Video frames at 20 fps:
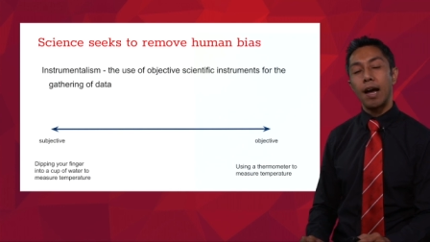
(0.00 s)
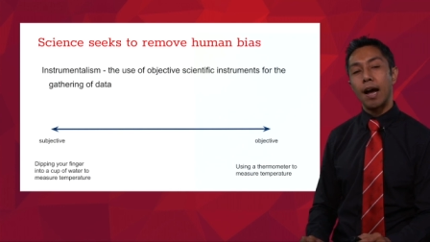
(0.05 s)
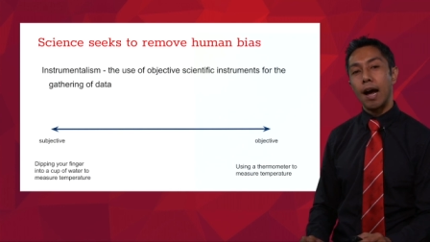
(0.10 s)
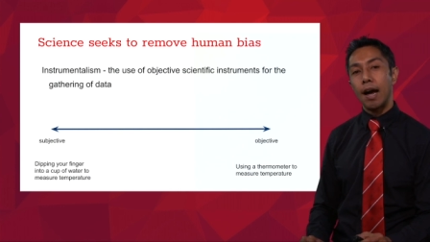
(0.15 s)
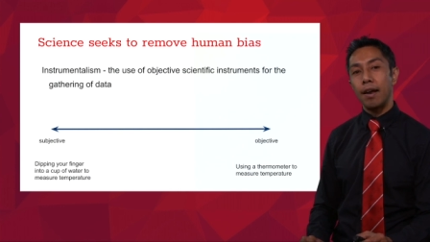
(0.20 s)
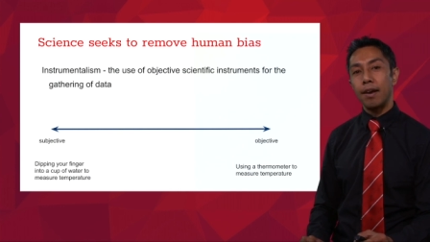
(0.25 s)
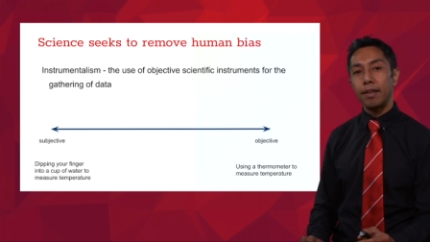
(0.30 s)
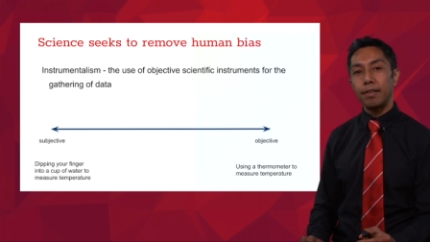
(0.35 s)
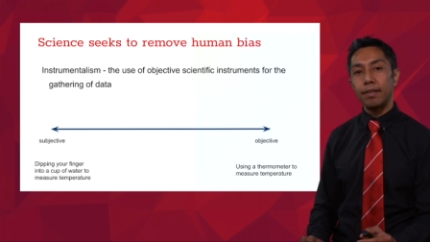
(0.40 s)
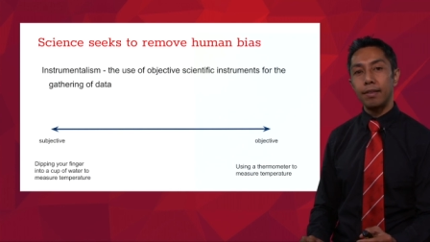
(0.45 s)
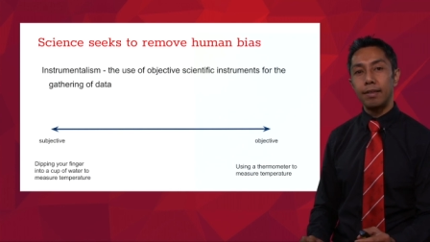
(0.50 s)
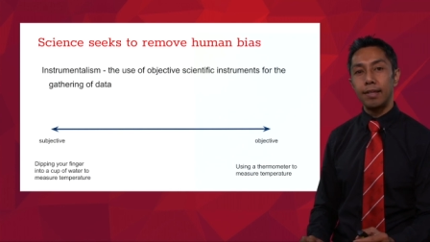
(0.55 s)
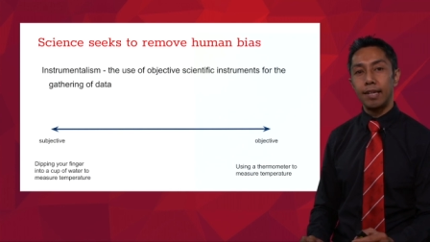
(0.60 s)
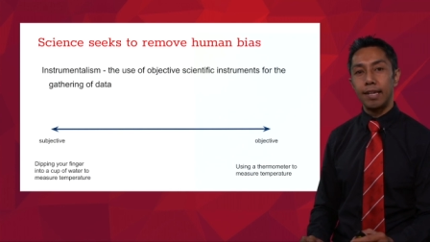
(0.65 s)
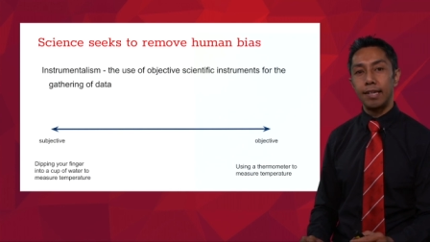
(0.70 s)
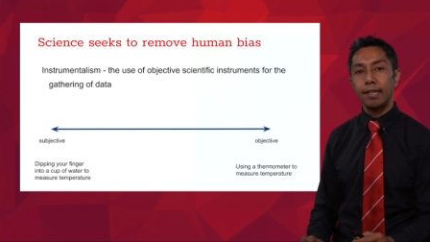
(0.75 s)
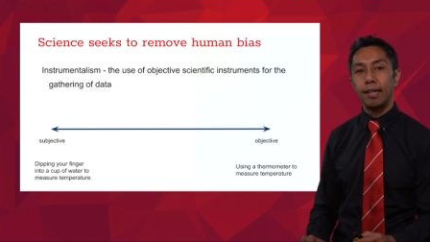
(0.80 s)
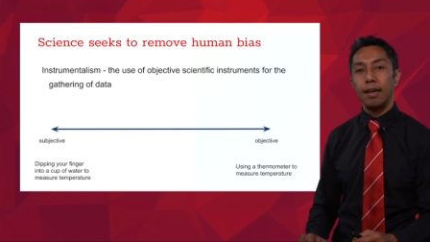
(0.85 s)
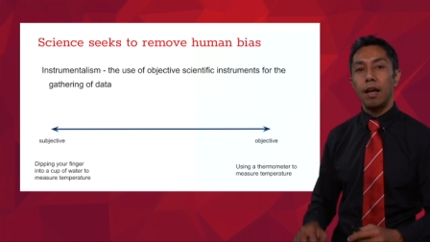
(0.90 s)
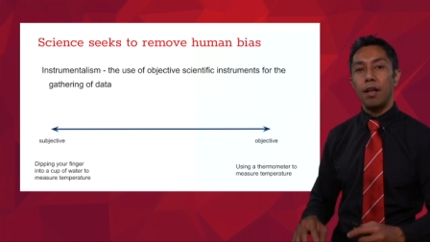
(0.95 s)
Another
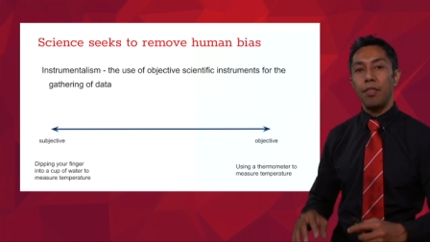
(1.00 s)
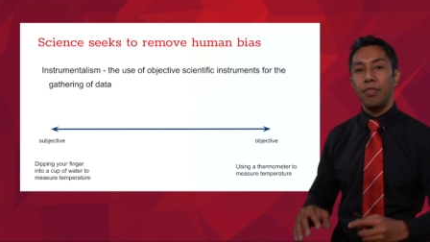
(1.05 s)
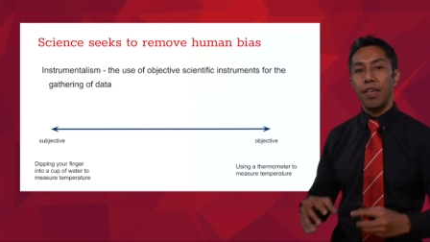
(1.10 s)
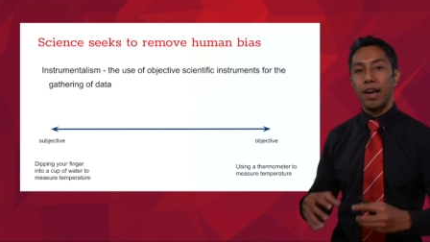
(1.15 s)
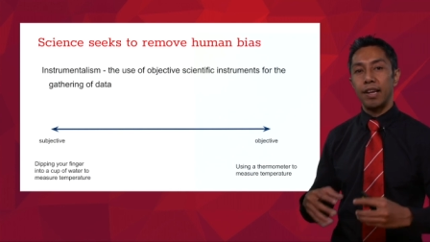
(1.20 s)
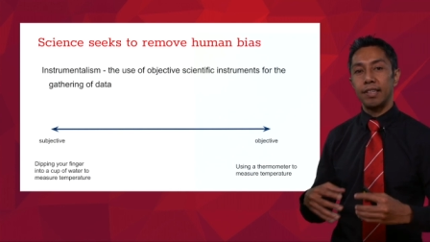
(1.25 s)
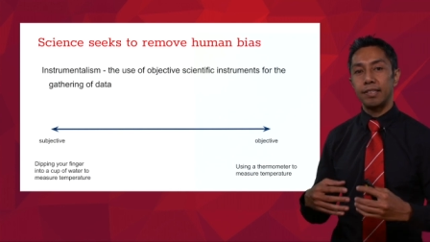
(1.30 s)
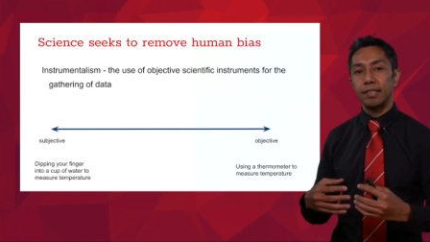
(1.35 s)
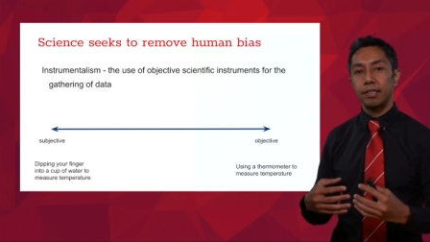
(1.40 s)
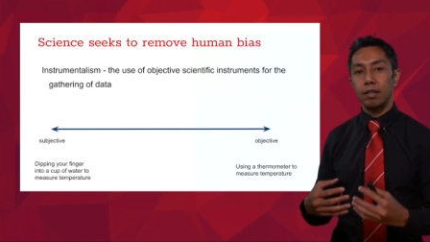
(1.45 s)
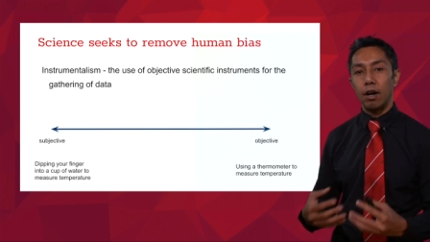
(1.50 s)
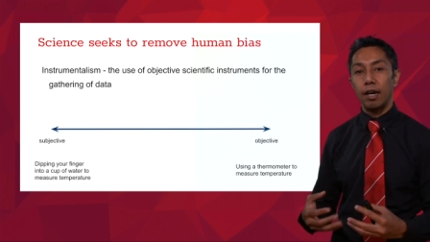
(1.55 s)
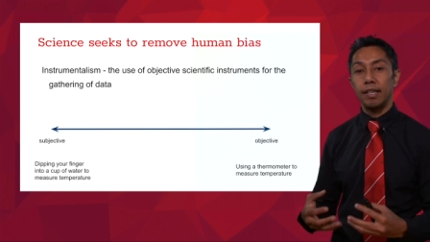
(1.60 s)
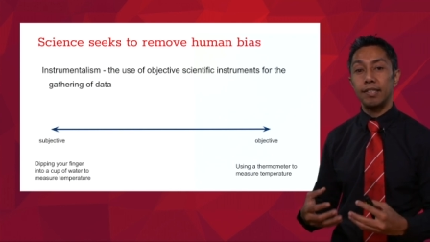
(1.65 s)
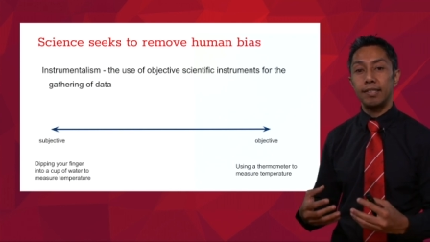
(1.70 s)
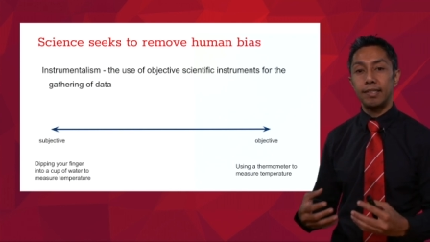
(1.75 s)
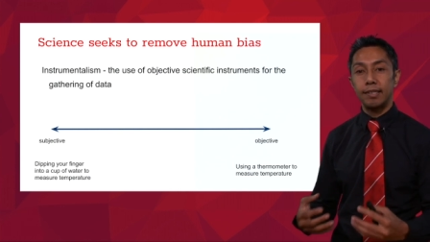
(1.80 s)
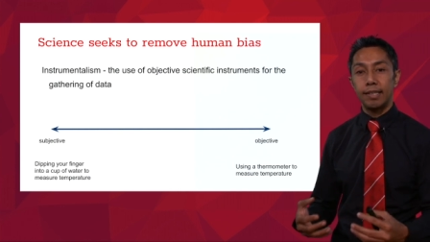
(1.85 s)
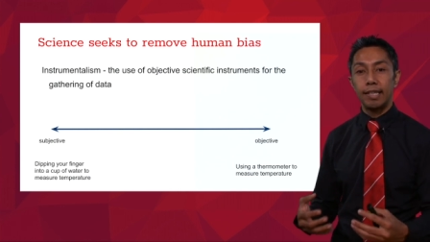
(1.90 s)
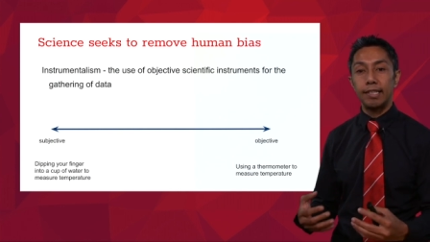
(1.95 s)
thing that science
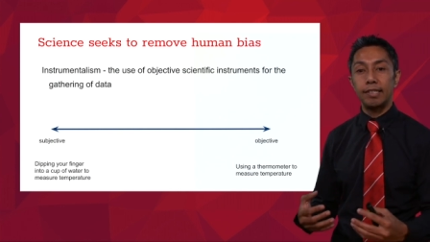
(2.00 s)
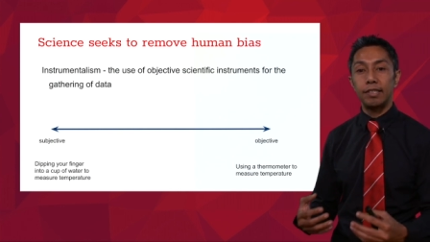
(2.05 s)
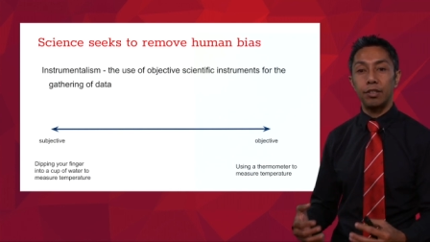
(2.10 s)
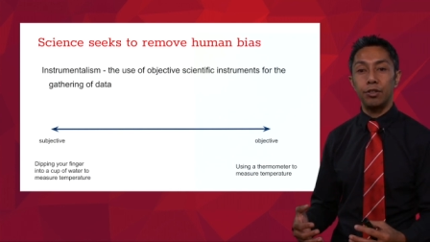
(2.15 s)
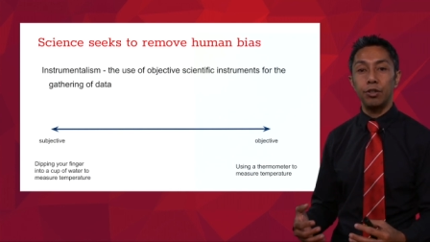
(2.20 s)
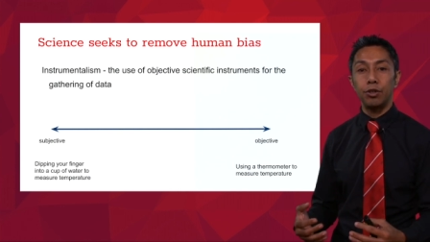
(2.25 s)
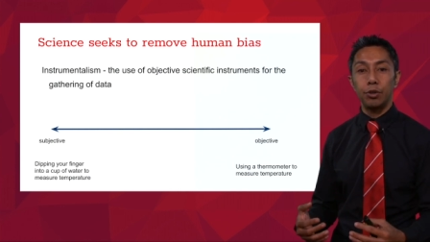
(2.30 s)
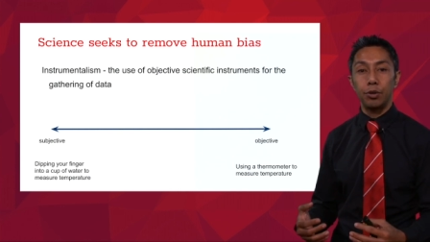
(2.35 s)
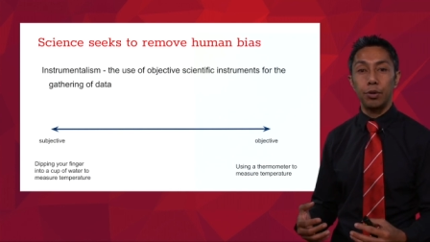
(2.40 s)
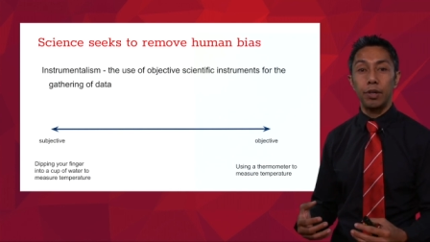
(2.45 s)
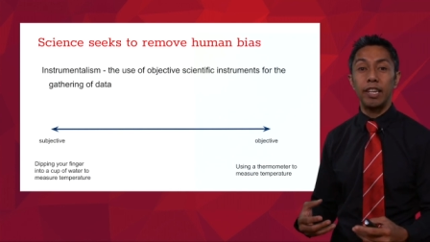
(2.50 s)
seeks to do